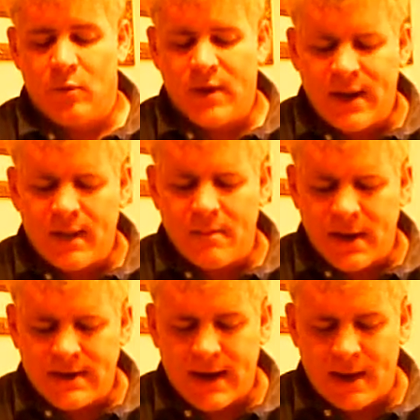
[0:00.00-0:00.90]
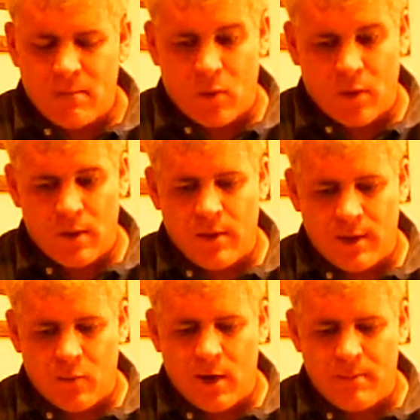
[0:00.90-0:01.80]
Rodella may take more
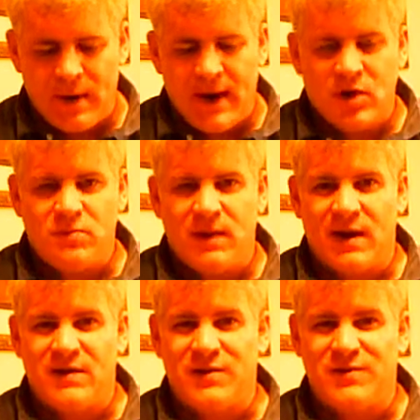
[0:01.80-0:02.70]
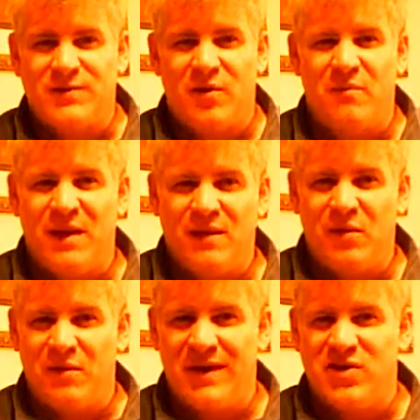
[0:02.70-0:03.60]
than 1 page because there's so many
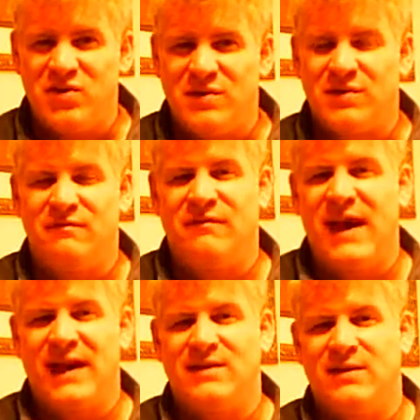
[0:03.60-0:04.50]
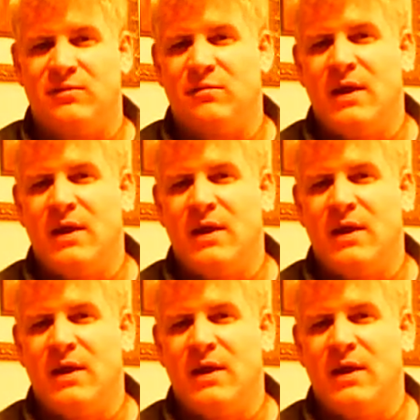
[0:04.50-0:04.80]
little issues and facts in